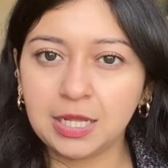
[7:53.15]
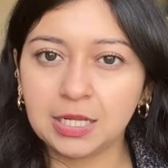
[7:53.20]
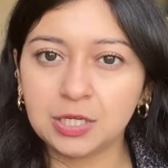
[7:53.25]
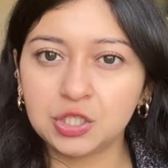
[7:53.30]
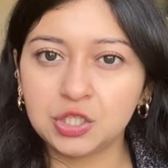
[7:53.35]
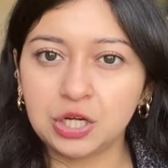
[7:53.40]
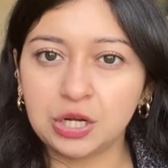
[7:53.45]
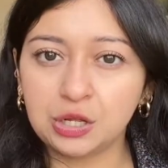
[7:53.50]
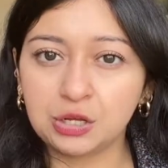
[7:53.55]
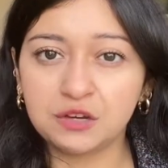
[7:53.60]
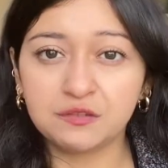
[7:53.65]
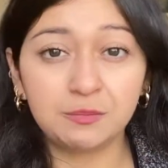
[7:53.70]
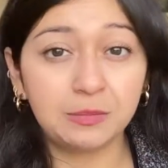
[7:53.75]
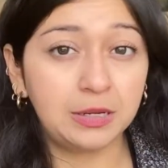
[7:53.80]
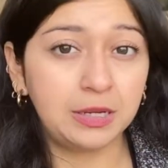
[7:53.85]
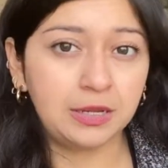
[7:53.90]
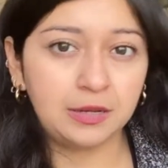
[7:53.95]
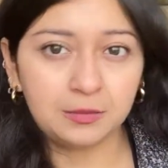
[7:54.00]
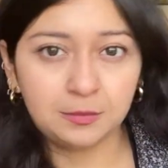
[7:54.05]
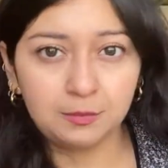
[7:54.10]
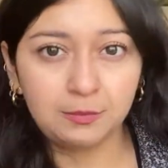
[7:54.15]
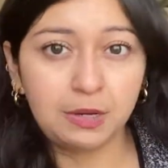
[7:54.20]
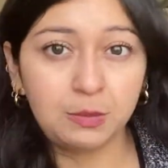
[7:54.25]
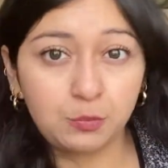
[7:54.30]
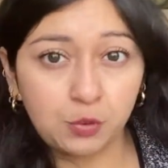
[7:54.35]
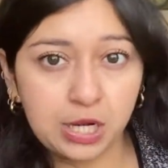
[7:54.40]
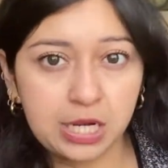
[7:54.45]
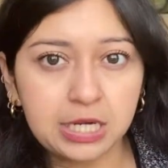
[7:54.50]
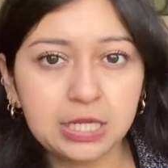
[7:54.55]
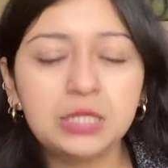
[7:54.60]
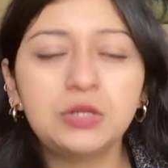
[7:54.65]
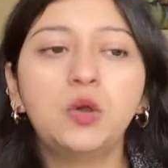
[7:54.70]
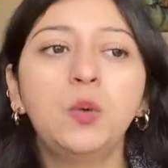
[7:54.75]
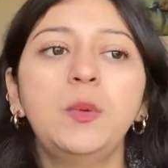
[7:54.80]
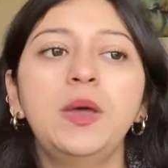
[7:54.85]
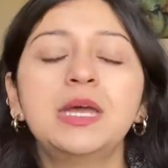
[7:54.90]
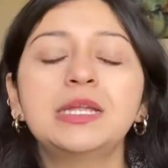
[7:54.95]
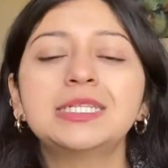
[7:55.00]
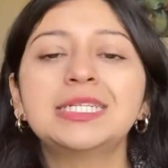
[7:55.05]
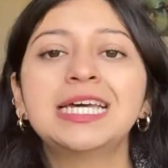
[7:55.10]
and shutting off my brain a little
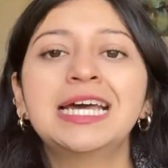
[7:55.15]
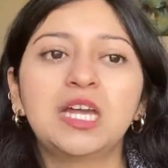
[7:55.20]
bit.